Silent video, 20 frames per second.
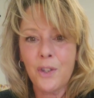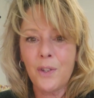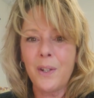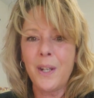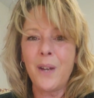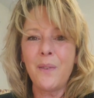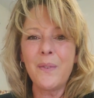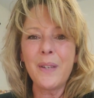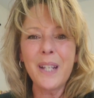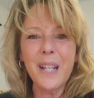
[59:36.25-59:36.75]
So
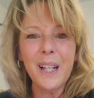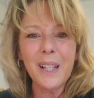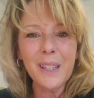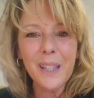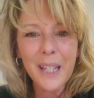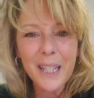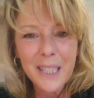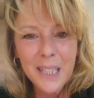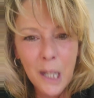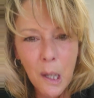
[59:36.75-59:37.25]
now we got
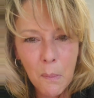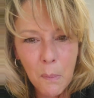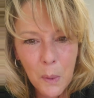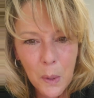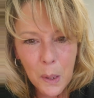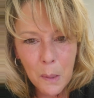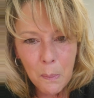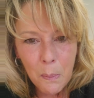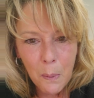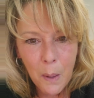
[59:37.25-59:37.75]
like double
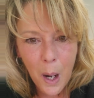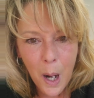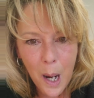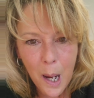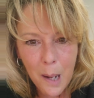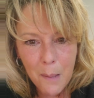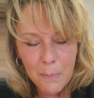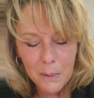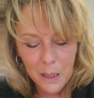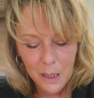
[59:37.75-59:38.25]
the
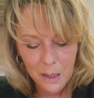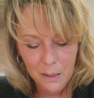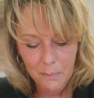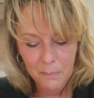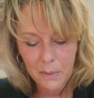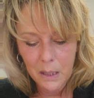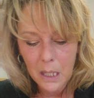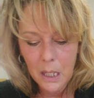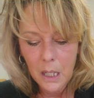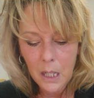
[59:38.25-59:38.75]

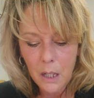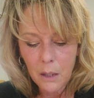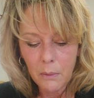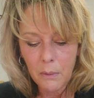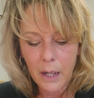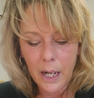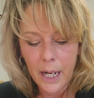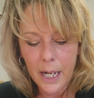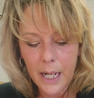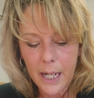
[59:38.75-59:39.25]
problem,
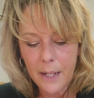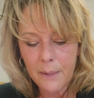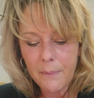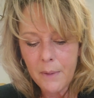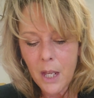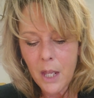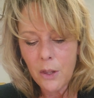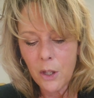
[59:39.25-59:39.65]
right?